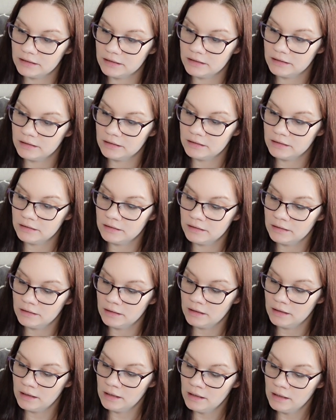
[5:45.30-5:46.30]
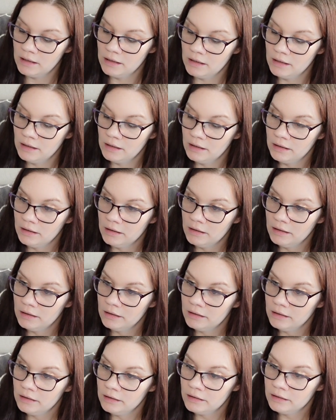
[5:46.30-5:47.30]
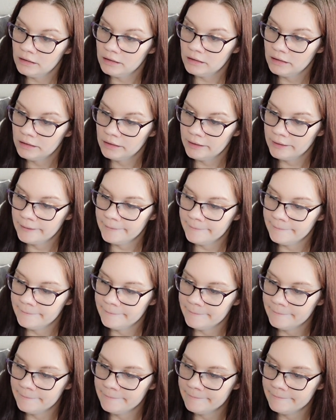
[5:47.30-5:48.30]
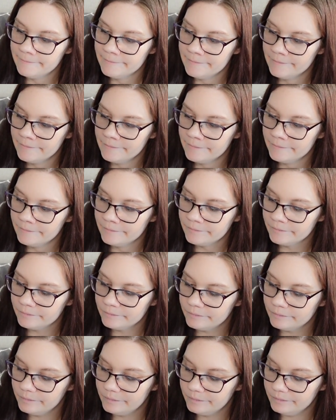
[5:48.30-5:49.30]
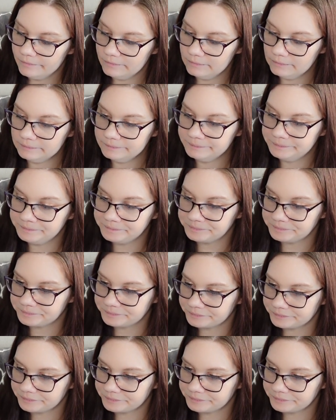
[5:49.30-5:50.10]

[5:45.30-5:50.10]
Nothing is said.